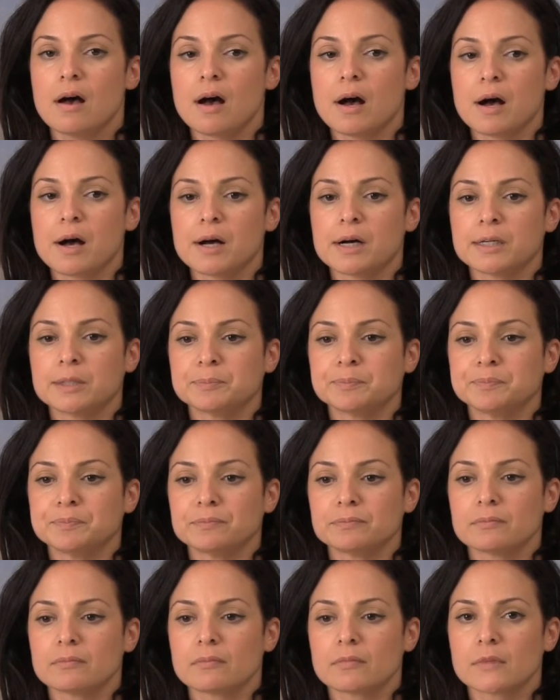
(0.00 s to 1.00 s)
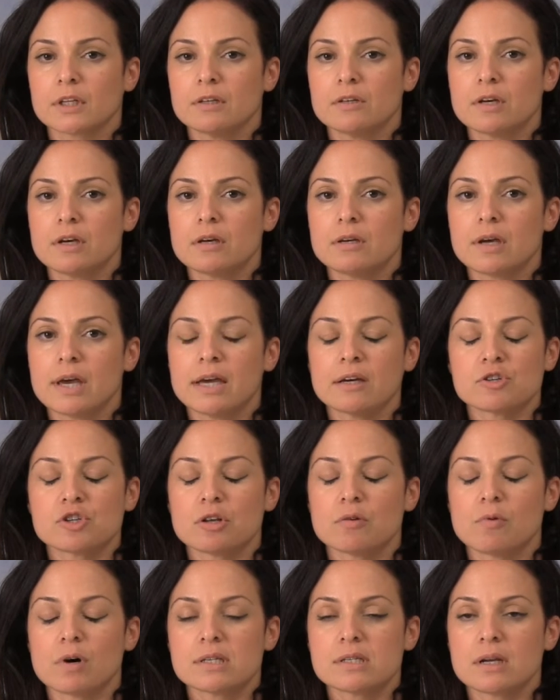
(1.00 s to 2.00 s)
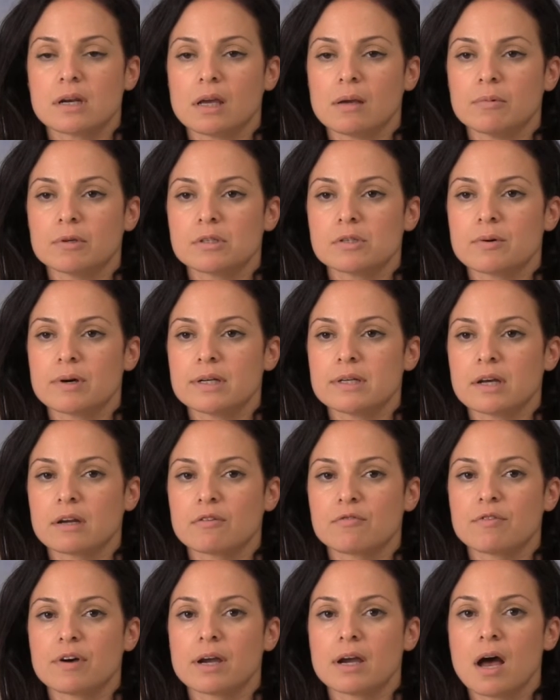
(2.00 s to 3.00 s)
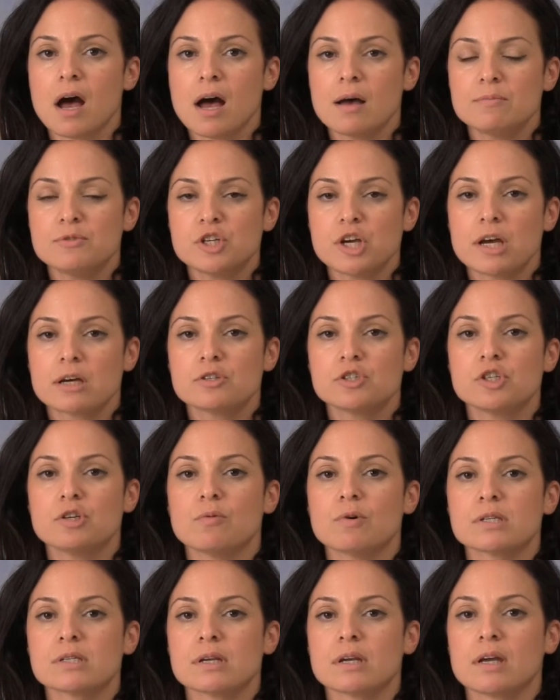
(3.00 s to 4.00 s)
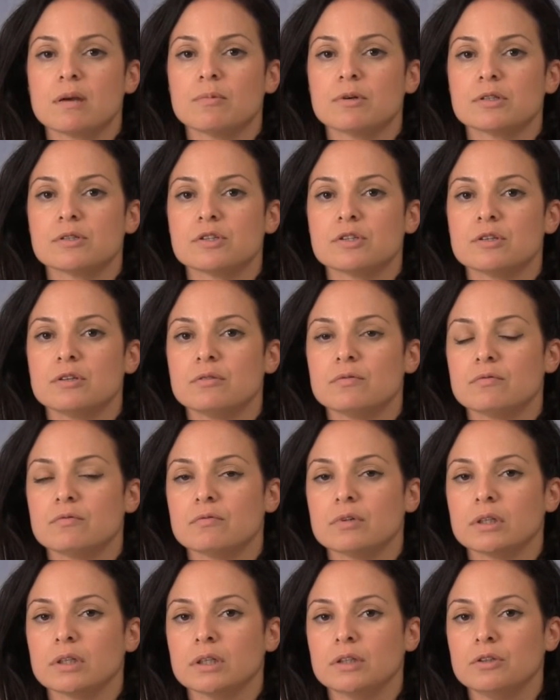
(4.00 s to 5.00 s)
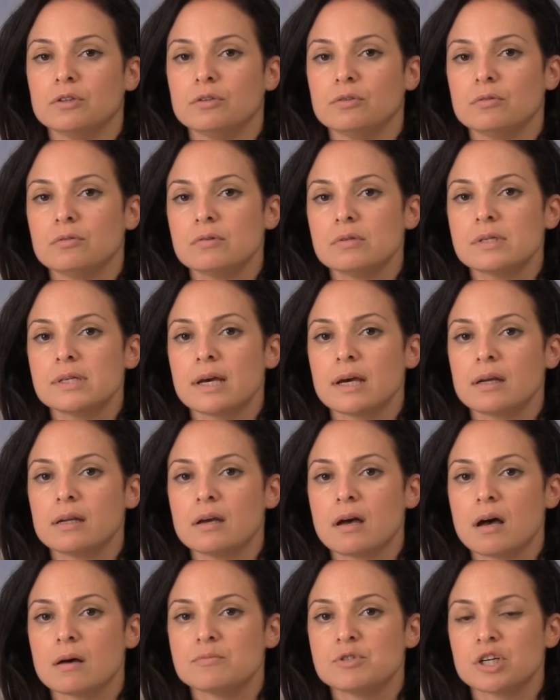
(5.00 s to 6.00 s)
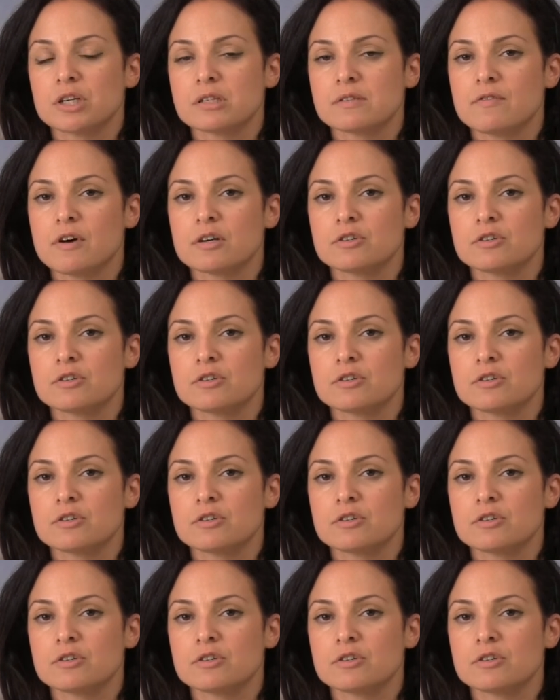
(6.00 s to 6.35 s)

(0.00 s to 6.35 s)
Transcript: Um, Angela wasn't able to identify objects. She wasn't able to really use any objects